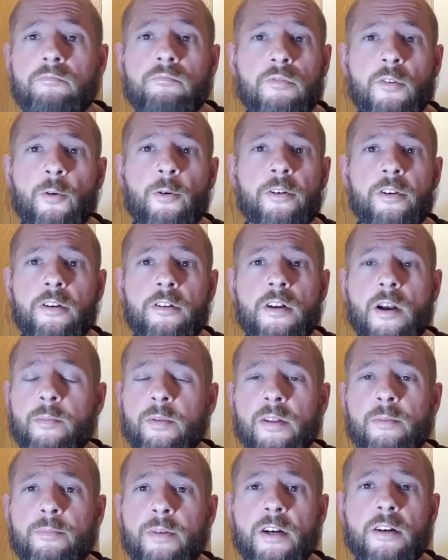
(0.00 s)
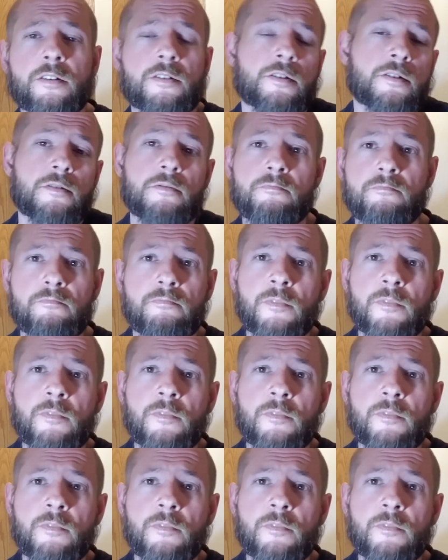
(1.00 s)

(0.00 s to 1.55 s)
throw you a couple of bucks